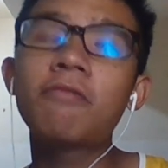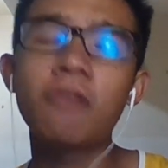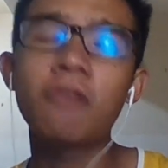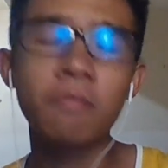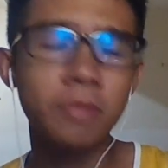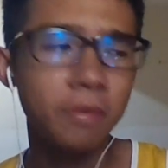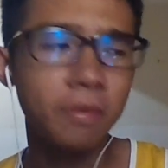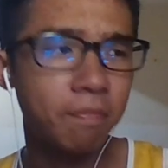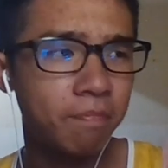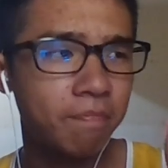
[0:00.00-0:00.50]

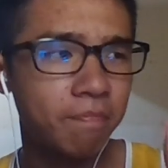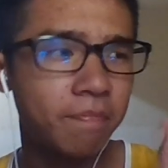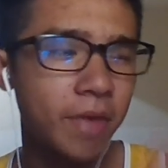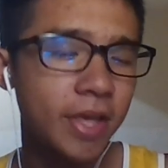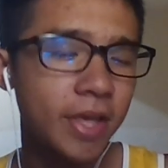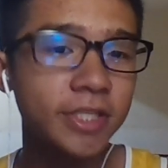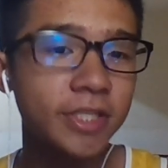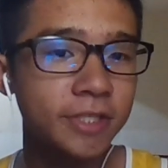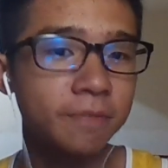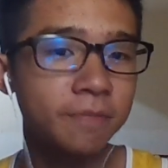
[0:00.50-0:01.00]
the
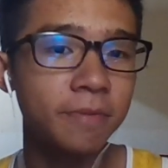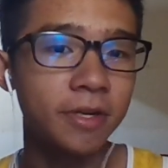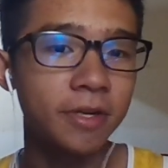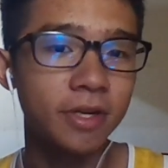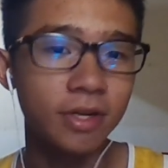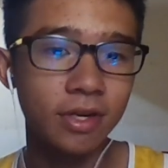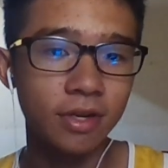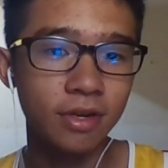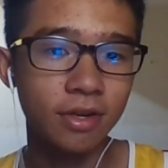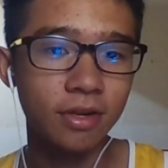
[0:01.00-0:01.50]
basement,
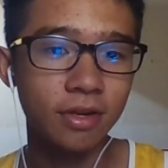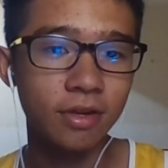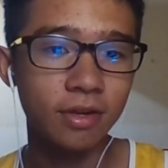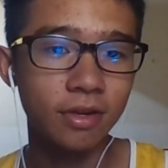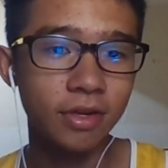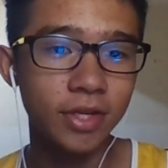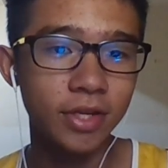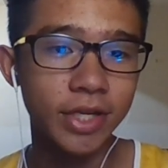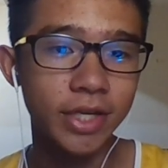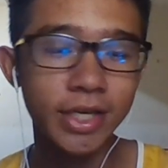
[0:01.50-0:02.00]

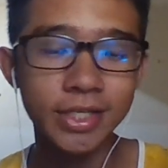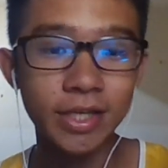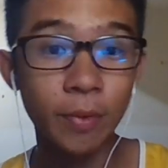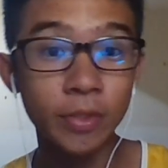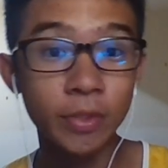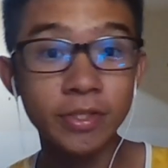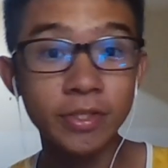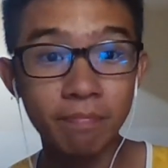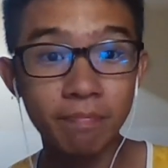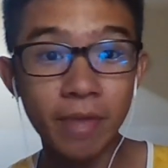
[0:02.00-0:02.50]
because there
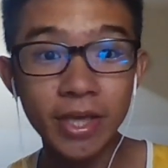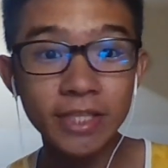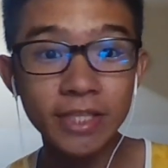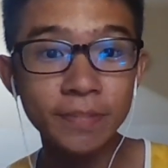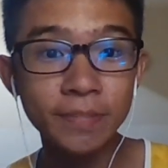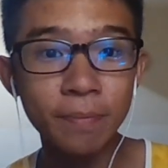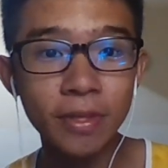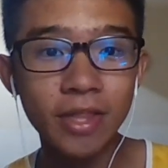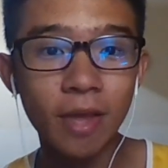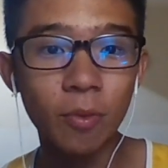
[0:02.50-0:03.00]
was a
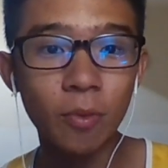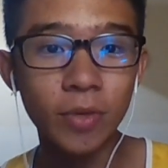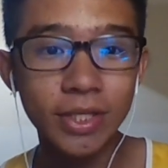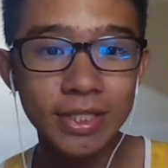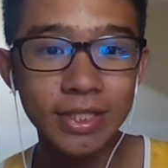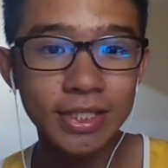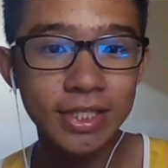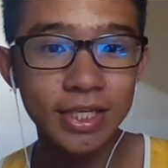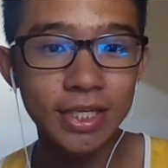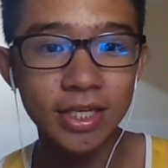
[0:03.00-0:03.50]
basement that we
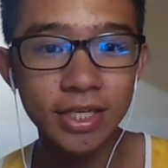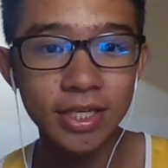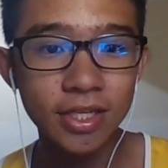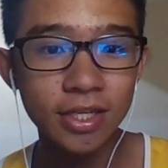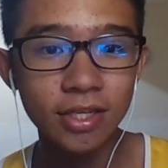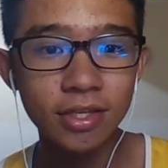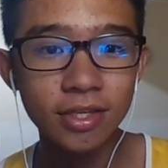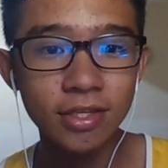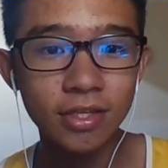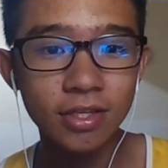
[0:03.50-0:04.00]
didn't